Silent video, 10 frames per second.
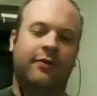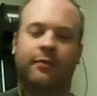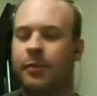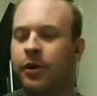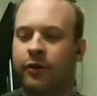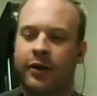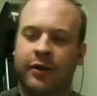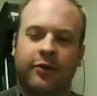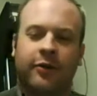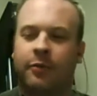
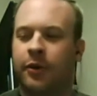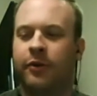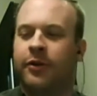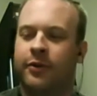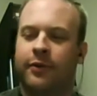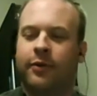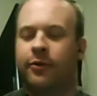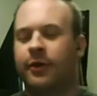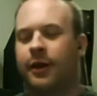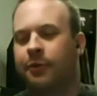millions and millions of
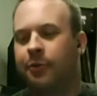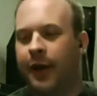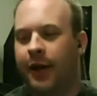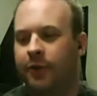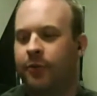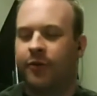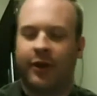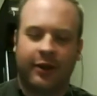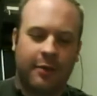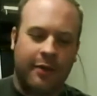usernames and passwords.
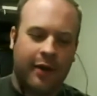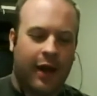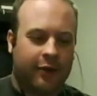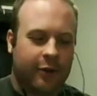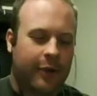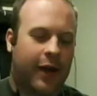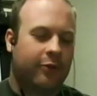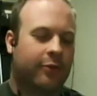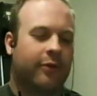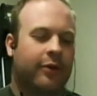Like, they hack their
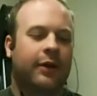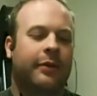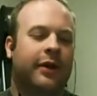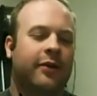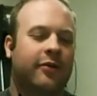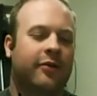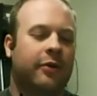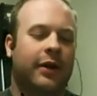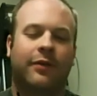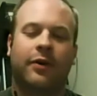password database or
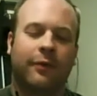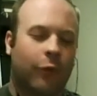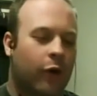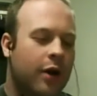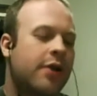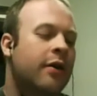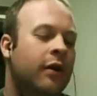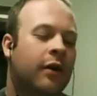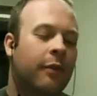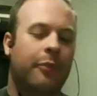whatever of one
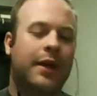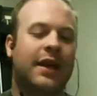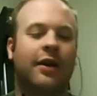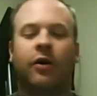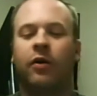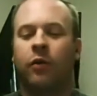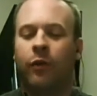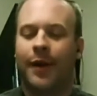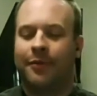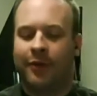big
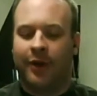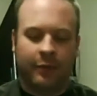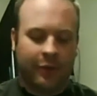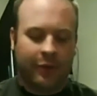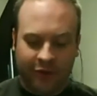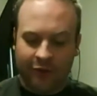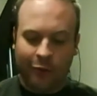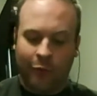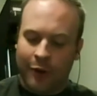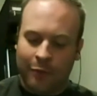website. But this
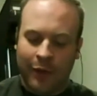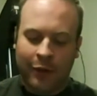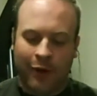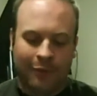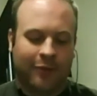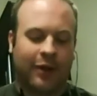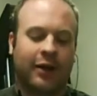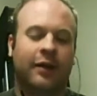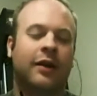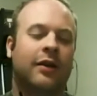isn't one big
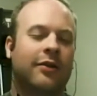website.